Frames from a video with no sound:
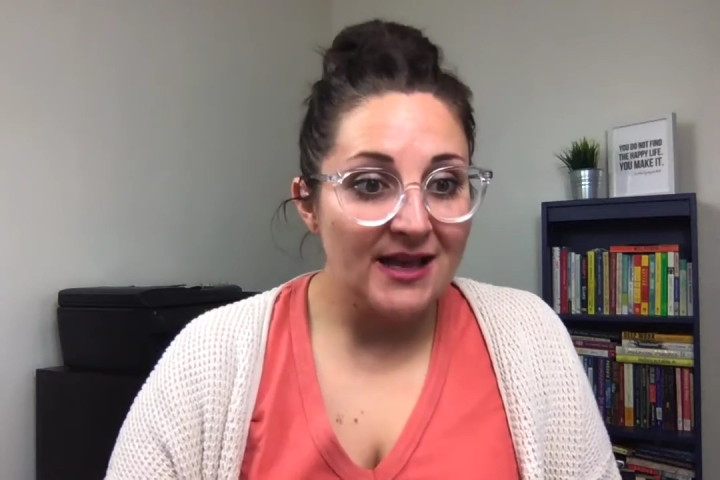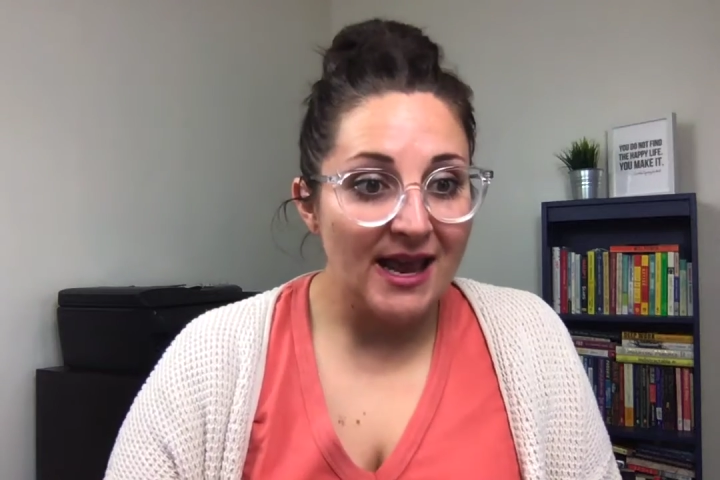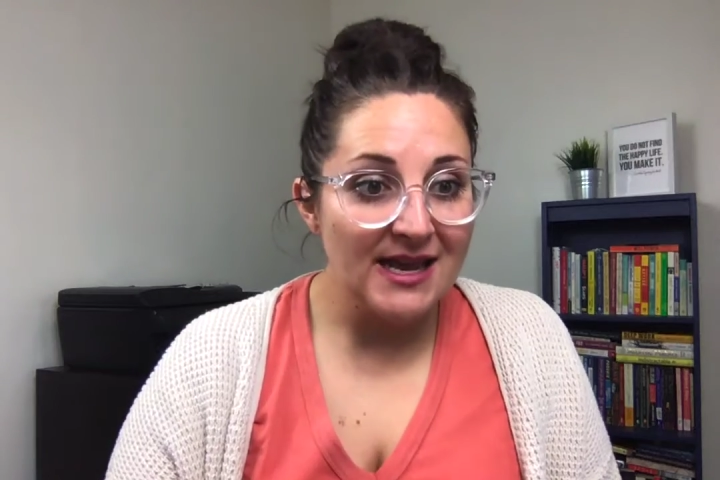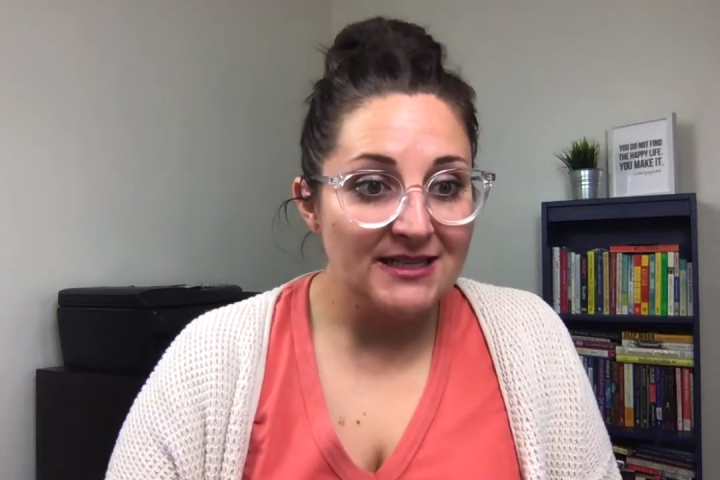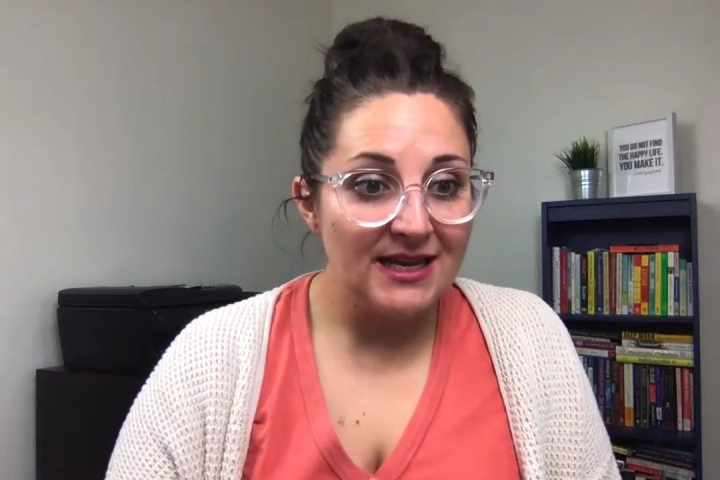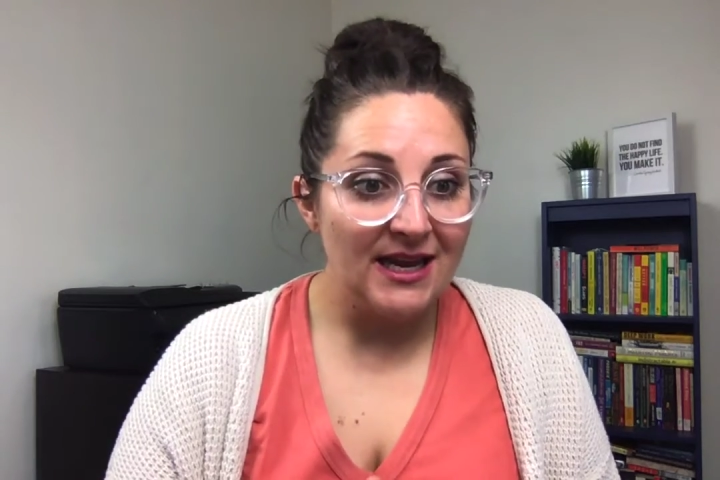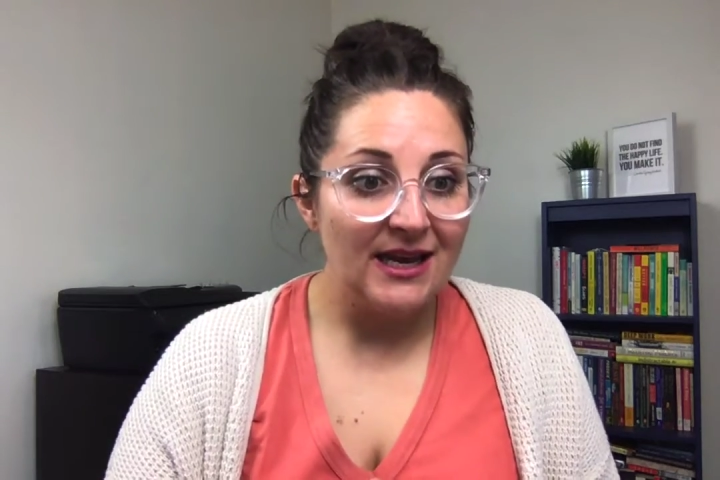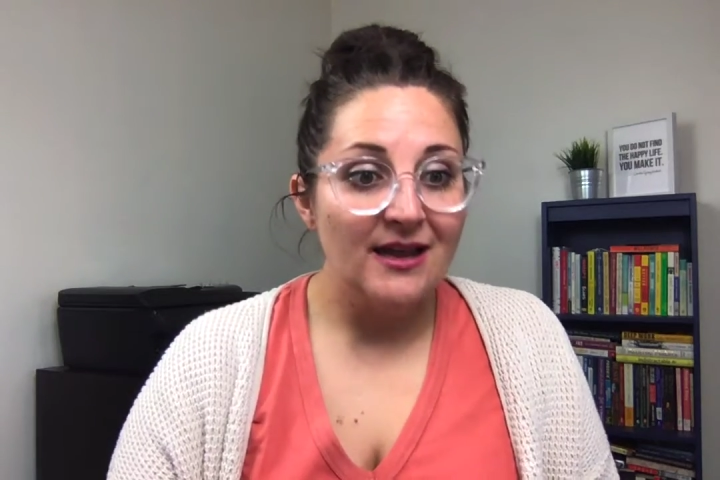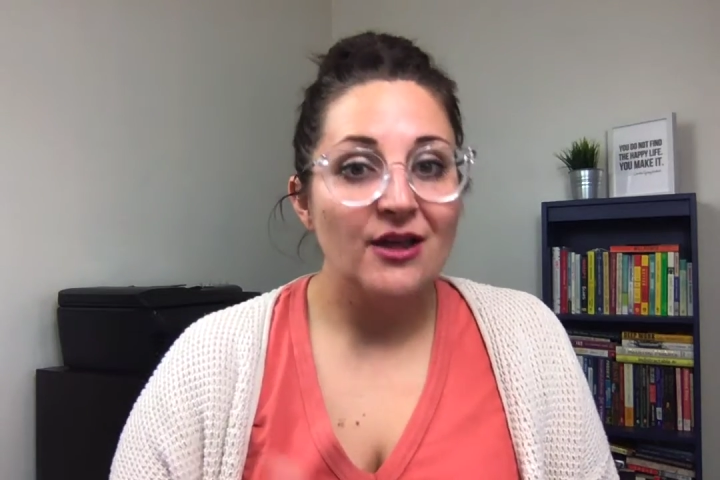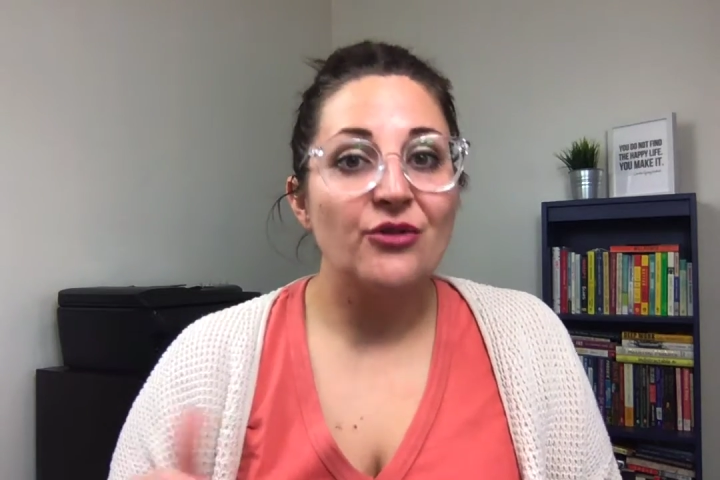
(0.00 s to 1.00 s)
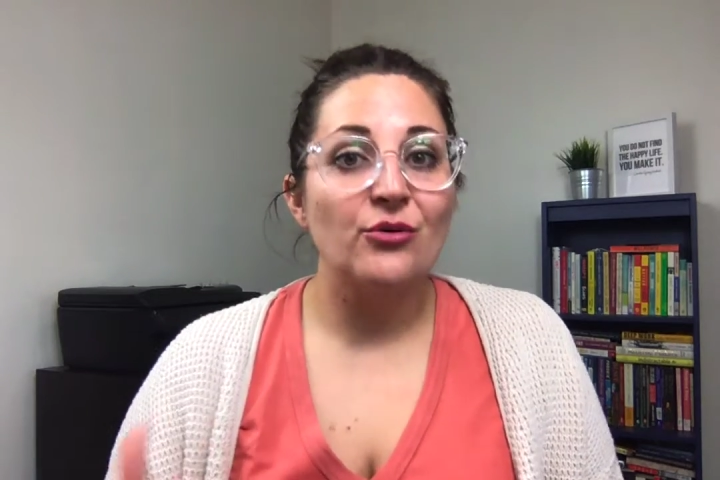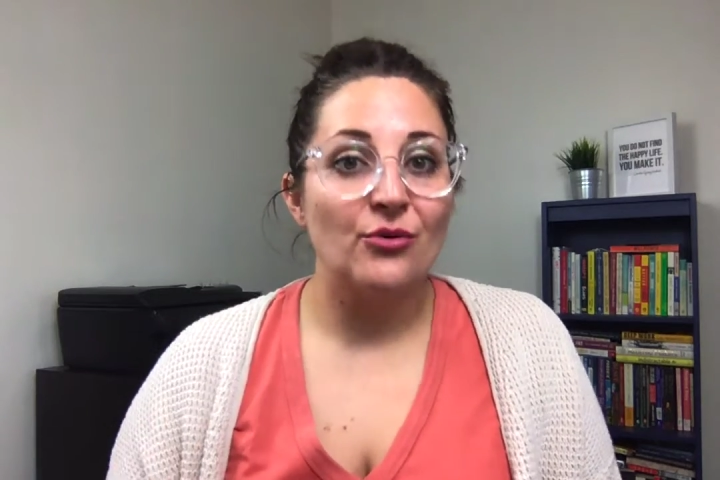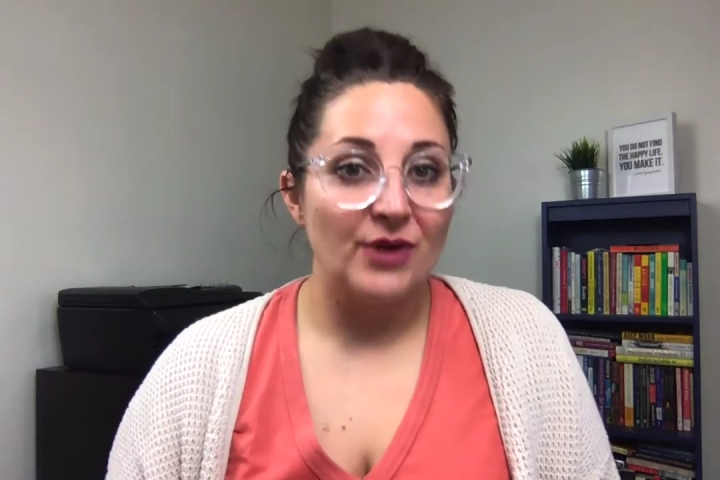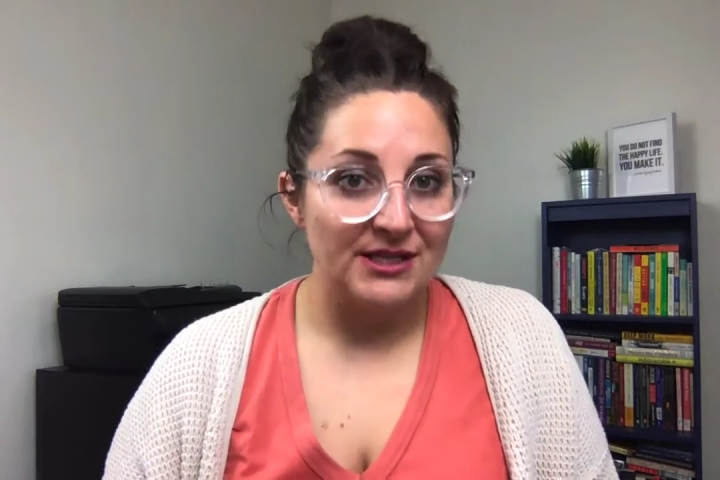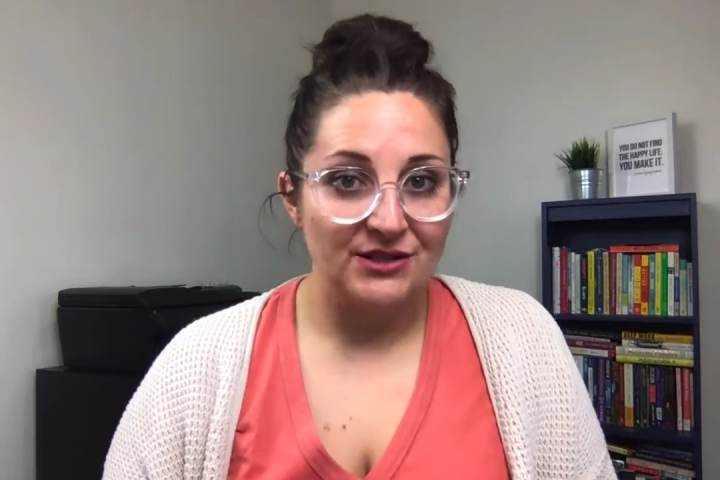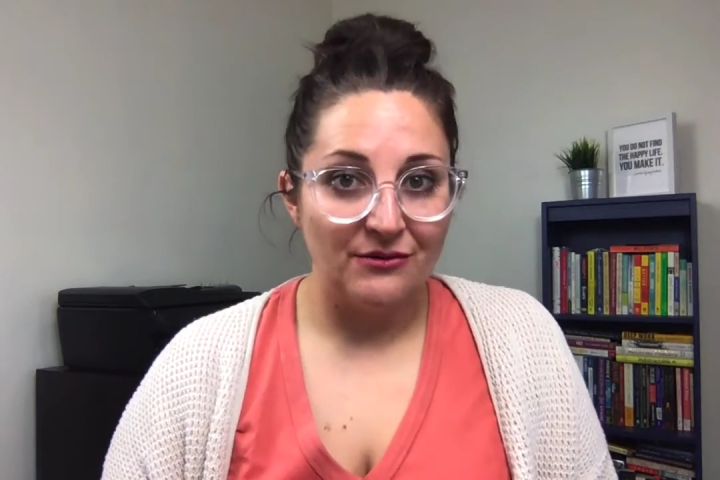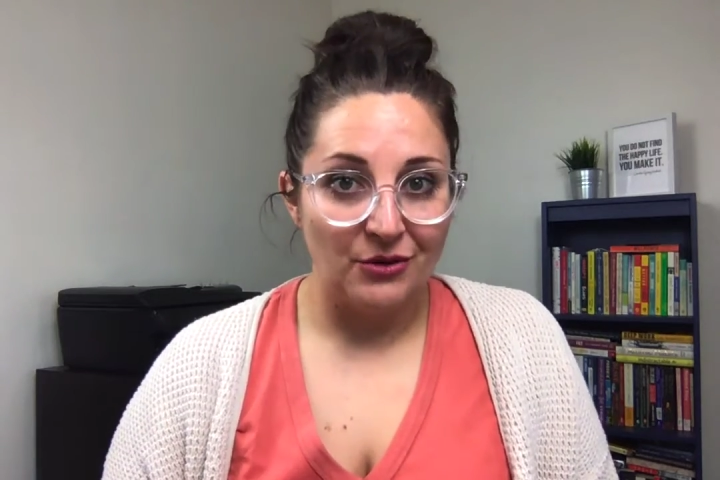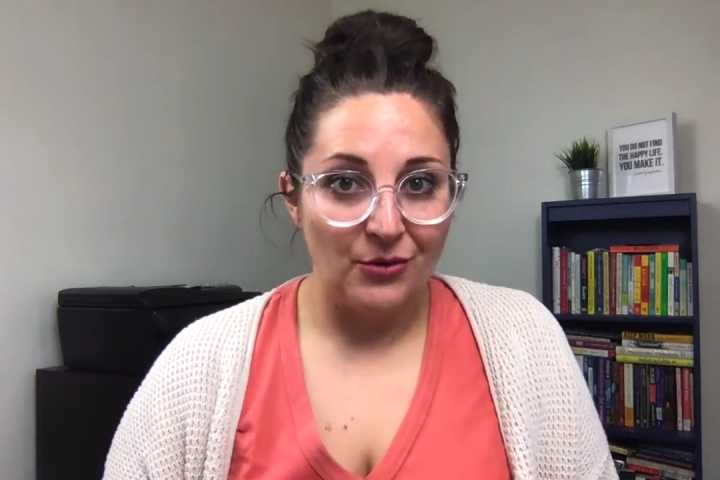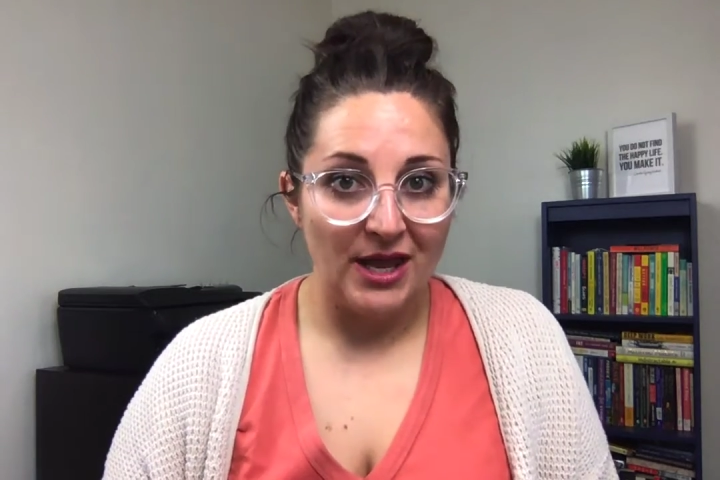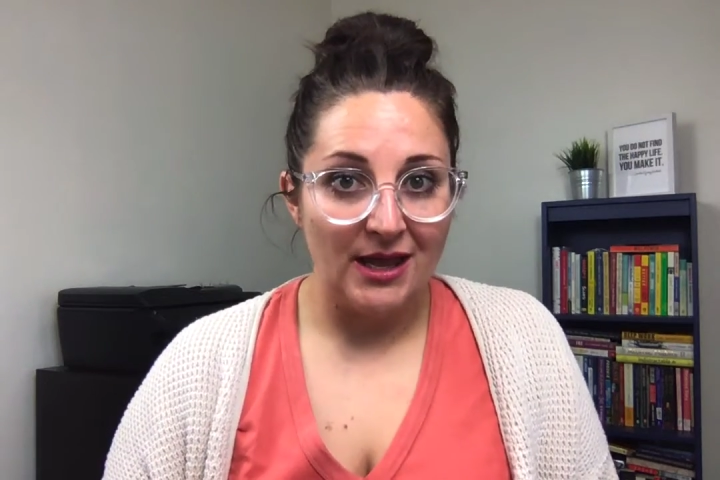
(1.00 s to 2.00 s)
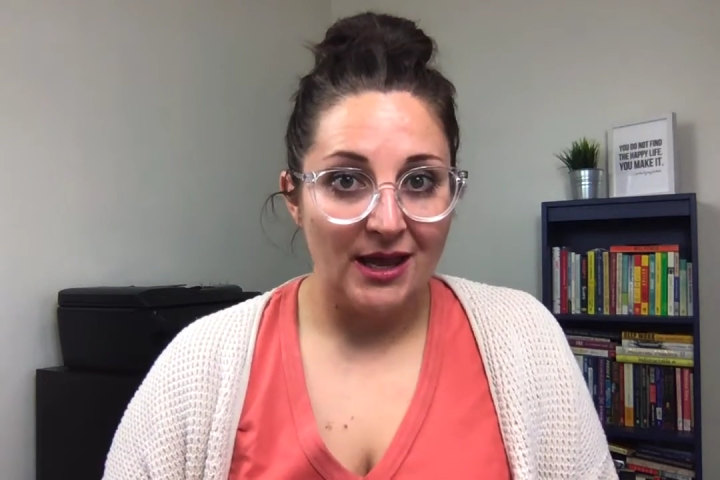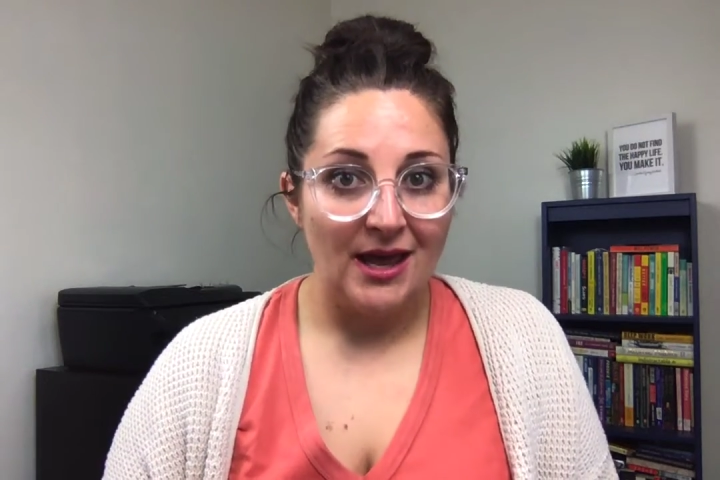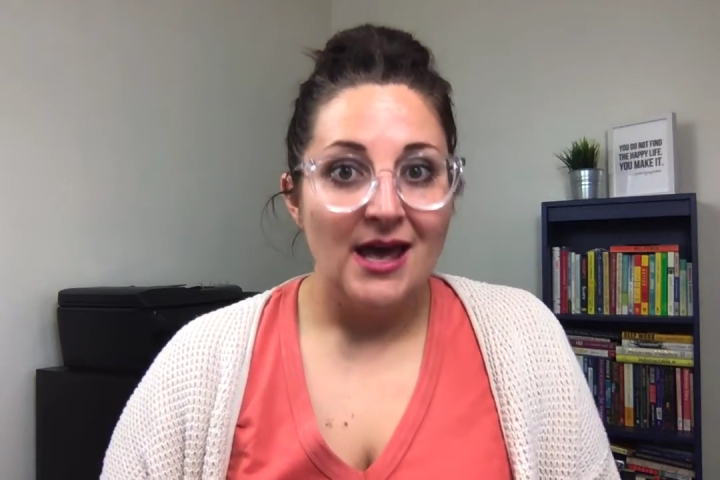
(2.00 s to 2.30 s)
18 through the rest of the week.